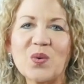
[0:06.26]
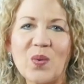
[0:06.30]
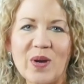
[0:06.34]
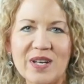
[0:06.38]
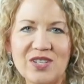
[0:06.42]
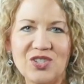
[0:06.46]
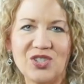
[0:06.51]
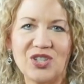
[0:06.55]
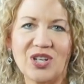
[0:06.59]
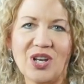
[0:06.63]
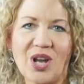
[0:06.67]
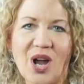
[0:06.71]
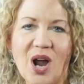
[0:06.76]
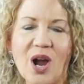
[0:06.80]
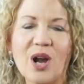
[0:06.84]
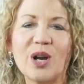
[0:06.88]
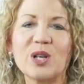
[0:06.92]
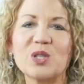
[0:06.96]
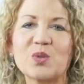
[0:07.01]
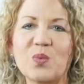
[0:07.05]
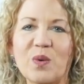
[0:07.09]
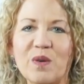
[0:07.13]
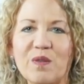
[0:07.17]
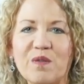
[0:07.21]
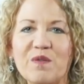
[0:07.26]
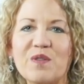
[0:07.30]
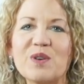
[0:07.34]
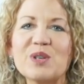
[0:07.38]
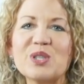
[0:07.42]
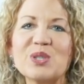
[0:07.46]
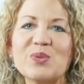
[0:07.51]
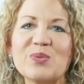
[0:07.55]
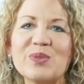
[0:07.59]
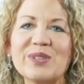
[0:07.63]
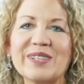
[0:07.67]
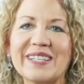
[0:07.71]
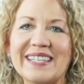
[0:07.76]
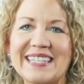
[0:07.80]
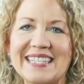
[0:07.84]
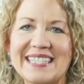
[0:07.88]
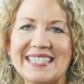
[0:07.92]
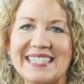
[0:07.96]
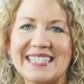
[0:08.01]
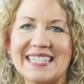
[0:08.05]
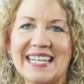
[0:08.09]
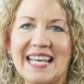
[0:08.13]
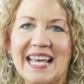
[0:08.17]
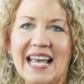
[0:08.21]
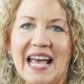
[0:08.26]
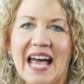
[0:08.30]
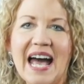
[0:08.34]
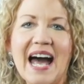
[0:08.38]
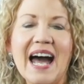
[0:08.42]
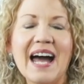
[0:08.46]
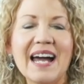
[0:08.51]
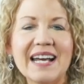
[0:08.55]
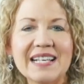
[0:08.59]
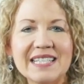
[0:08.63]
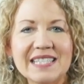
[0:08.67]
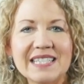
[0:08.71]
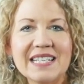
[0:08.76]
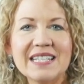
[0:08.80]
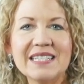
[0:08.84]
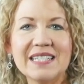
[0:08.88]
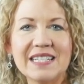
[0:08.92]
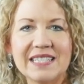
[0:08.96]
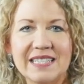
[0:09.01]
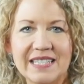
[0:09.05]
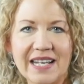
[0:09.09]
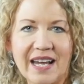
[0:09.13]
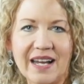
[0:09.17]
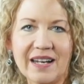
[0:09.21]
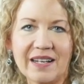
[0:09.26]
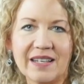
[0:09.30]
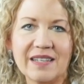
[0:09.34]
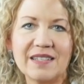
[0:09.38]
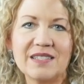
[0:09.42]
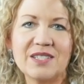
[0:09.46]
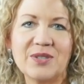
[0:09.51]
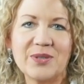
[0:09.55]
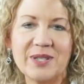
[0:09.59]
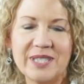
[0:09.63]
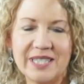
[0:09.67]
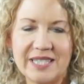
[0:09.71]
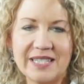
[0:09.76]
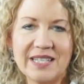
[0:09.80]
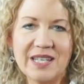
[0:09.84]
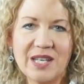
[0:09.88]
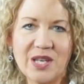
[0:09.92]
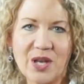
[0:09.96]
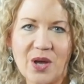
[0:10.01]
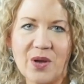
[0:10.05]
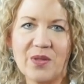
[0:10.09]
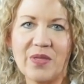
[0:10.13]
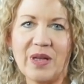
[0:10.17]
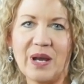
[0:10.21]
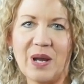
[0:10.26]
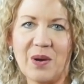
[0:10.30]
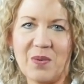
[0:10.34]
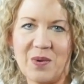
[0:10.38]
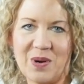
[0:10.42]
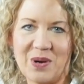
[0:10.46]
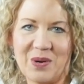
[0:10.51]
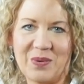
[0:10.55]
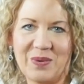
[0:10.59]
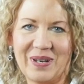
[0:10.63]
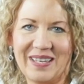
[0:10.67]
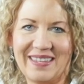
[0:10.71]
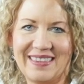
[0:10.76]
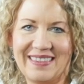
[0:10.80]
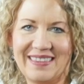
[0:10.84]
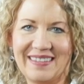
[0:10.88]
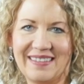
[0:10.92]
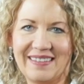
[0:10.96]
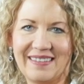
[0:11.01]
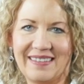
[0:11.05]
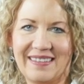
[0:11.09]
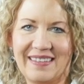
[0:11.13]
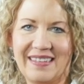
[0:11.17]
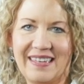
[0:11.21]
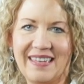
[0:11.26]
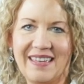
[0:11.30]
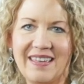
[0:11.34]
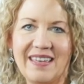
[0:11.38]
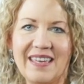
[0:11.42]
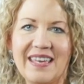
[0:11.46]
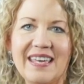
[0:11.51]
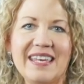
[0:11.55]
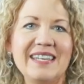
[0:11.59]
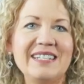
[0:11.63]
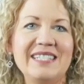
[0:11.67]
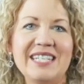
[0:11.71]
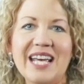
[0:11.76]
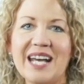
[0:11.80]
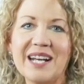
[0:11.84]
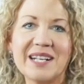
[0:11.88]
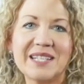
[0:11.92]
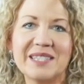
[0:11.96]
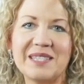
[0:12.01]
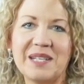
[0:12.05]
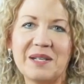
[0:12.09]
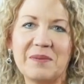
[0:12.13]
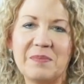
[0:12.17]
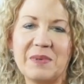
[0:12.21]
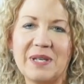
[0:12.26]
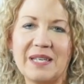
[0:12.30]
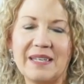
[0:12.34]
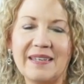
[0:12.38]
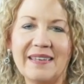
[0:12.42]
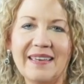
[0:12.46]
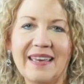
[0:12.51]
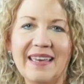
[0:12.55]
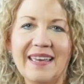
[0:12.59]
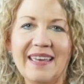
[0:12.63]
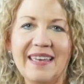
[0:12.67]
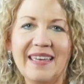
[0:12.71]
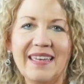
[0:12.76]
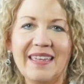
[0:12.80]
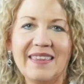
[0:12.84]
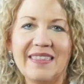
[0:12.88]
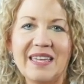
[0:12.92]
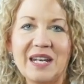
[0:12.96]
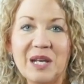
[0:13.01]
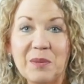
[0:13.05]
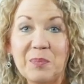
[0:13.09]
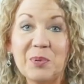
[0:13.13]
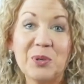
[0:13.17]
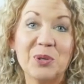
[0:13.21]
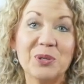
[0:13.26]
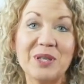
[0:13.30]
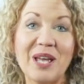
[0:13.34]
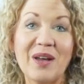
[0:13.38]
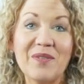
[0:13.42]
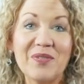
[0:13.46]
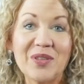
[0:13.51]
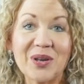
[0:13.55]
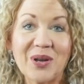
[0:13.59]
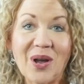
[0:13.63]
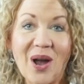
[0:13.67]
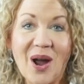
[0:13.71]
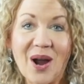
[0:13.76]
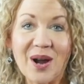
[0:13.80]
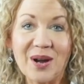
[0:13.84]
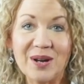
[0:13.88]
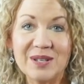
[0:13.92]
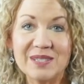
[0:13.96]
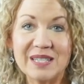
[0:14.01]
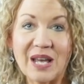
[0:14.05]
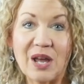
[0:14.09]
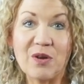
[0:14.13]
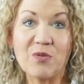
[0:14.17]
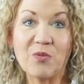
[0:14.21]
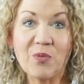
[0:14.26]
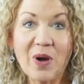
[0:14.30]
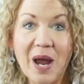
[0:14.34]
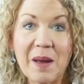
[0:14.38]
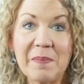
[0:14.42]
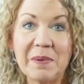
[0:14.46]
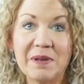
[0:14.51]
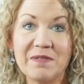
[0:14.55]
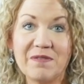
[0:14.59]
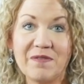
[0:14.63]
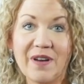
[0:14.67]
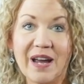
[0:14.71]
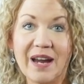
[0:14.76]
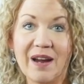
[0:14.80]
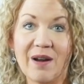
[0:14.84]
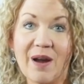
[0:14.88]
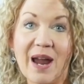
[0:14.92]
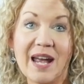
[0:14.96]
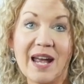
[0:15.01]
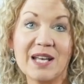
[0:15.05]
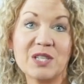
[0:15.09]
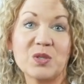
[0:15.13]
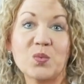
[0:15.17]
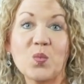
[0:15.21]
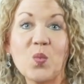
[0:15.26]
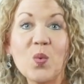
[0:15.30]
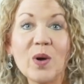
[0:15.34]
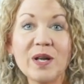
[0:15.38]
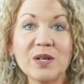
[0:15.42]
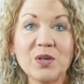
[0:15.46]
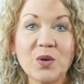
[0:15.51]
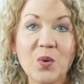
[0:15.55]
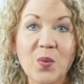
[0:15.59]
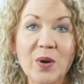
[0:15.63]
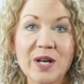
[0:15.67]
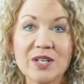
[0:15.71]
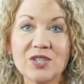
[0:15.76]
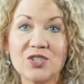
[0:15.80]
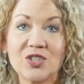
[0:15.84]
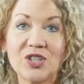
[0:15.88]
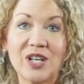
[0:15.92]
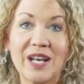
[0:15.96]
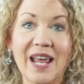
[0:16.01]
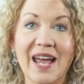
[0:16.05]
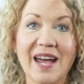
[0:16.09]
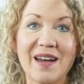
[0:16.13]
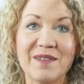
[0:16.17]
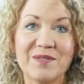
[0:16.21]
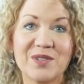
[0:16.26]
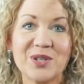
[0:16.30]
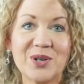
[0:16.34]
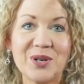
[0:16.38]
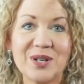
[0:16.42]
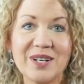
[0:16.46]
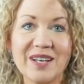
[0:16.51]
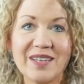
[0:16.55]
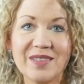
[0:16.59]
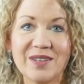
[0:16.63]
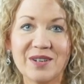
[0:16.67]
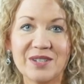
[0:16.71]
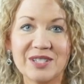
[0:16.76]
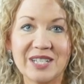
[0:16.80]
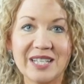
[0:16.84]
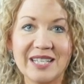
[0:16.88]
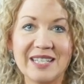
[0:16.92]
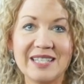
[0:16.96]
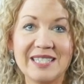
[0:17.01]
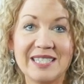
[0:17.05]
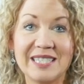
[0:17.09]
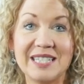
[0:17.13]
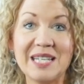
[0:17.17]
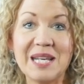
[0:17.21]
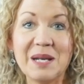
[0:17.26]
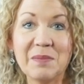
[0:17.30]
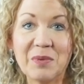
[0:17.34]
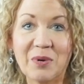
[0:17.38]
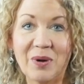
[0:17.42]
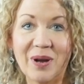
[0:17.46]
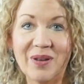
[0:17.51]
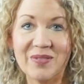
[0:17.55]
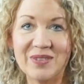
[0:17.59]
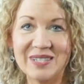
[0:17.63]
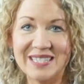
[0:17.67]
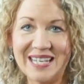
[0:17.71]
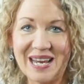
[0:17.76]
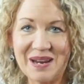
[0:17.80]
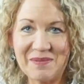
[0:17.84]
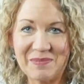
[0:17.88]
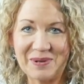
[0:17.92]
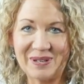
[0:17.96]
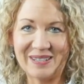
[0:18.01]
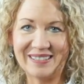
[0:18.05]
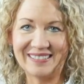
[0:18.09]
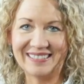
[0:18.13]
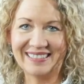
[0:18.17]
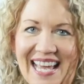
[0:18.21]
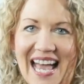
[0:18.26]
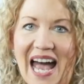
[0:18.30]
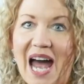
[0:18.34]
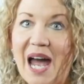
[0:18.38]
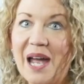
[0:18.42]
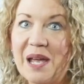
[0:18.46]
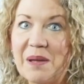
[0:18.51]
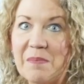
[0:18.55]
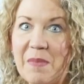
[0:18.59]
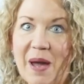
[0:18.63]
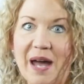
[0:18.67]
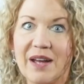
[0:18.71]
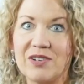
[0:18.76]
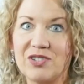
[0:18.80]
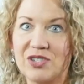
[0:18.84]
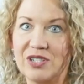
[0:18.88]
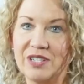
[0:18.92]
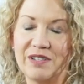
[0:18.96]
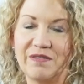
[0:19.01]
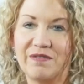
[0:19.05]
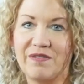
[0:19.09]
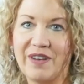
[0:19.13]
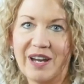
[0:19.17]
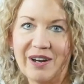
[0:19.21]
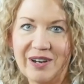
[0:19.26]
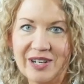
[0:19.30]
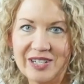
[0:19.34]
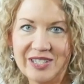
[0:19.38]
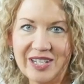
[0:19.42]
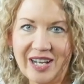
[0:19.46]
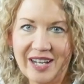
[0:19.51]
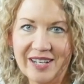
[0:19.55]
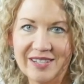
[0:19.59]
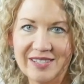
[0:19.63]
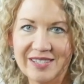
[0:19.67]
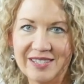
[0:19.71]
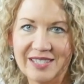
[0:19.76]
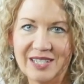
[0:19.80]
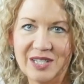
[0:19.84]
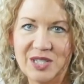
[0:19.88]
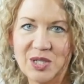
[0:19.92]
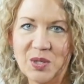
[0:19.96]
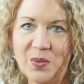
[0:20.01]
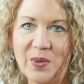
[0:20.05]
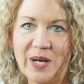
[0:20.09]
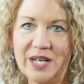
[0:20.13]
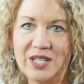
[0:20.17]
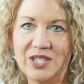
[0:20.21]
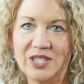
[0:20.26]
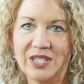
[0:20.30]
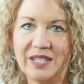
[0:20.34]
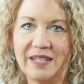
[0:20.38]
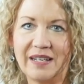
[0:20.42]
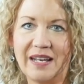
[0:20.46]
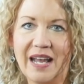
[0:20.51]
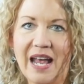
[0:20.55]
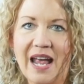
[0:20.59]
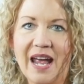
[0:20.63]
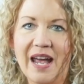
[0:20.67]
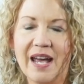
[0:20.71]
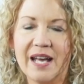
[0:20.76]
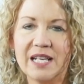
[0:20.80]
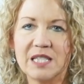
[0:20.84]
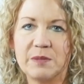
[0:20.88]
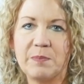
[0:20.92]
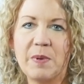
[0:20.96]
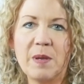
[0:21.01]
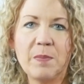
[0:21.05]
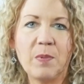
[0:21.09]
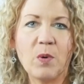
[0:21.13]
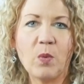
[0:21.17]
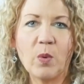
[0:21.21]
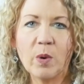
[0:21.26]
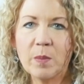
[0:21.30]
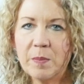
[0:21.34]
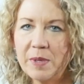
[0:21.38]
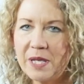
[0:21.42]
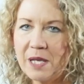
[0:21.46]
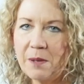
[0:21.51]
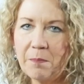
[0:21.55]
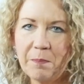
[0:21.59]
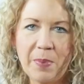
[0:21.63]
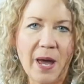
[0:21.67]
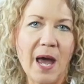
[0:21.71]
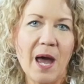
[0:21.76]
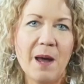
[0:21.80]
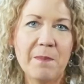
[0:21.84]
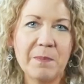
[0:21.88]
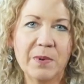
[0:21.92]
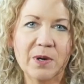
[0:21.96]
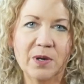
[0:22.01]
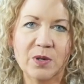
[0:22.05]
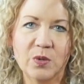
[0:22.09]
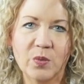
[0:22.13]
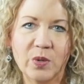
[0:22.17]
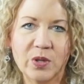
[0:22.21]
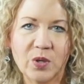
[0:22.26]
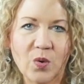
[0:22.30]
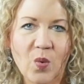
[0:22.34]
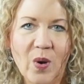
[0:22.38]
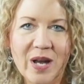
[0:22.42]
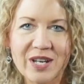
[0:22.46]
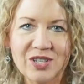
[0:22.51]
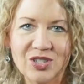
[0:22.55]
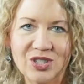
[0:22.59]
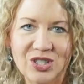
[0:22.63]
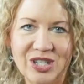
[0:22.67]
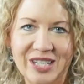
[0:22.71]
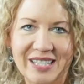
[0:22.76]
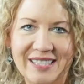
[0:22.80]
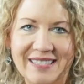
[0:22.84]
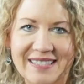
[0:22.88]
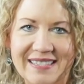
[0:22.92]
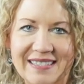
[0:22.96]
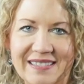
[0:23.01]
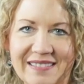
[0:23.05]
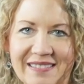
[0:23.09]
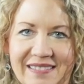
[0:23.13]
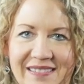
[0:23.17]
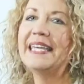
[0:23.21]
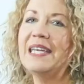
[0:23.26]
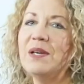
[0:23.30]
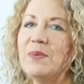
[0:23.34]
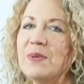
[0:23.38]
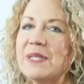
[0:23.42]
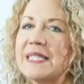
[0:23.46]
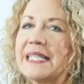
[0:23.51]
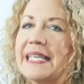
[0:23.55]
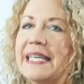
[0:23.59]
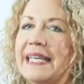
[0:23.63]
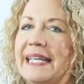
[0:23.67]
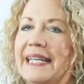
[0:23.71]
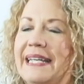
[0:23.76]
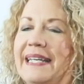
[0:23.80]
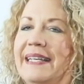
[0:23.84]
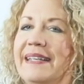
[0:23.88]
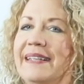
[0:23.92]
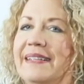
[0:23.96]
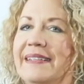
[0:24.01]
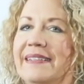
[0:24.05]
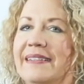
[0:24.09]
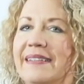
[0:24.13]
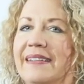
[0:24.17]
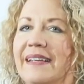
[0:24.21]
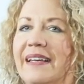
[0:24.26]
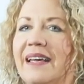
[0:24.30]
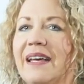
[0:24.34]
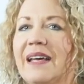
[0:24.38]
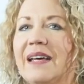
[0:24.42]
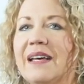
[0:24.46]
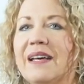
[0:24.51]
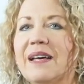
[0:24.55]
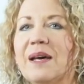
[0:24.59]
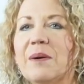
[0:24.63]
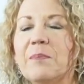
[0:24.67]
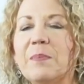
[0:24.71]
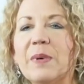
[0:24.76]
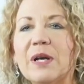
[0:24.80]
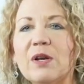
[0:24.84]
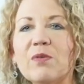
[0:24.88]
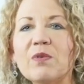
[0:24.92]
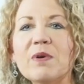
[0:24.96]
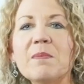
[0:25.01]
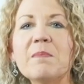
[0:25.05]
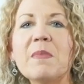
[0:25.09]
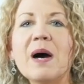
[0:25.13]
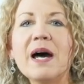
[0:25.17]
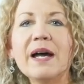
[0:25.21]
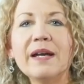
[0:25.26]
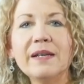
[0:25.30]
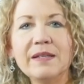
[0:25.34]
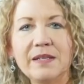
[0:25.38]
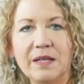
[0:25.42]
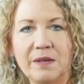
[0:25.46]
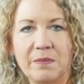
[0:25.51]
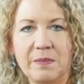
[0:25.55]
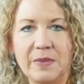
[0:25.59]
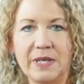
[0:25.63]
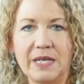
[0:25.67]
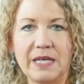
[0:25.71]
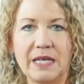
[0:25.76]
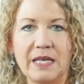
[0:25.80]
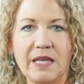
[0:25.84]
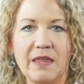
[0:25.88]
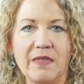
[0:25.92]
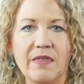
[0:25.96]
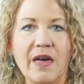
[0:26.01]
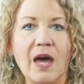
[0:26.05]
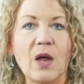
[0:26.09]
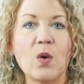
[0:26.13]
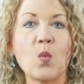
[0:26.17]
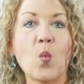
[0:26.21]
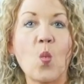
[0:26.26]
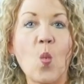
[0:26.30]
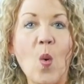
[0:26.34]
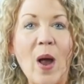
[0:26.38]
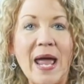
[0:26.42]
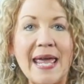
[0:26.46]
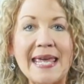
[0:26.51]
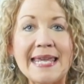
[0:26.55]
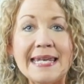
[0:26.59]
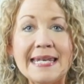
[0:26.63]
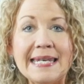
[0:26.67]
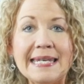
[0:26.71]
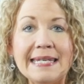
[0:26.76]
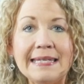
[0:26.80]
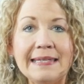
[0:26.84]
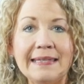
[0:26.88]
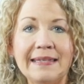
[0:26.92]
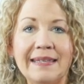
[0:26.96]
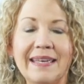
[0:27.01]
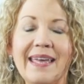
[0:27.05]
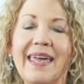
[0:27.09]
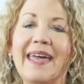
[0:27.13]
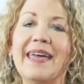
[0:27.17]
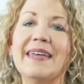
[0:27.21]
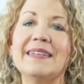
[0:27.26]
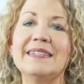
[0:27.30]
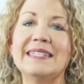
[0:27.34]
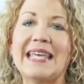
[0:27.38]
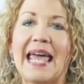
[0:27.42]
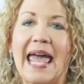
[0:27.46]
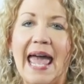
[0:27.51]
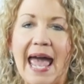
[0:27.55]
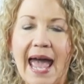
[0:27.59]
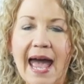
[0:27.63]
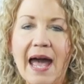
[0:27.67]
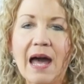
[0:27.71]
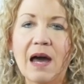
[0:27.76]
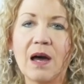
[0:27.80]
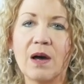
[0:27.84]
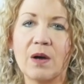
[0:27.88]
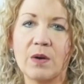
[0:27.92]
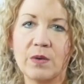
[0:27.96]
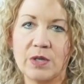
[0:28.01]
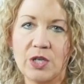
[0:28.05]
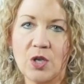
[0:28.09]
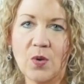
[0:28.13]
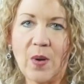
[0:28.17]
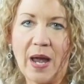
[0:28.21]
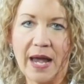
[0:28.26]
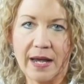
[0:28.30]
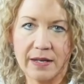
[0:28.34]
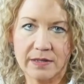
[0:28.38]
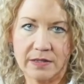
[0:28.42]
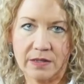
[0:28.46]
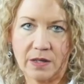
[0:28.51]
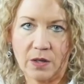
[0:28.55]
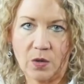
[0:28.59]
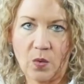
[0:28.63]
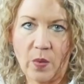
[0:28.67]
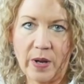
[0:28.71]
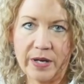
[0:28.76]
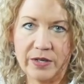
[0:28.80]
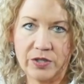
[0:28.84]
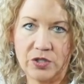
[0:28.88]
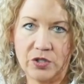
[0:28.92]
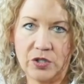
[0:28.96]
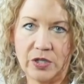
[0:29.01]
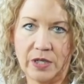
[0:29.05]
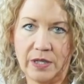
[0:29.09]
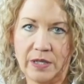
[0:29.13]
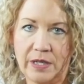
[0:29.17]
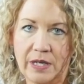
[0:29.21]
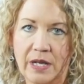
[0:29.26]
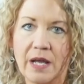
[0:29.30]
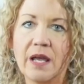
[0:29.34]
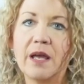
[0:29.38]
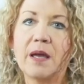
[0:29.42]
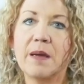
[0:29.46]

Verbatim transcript: question cards were first released, I sent a deck to a C E O that I work with. He texted me that he pulled out the cards and rapid fire asked one question after another to his team around the table. I imagined a very tense situation as people were being peppered with questions. He was kidding, but it reminded me that when and how you ask a question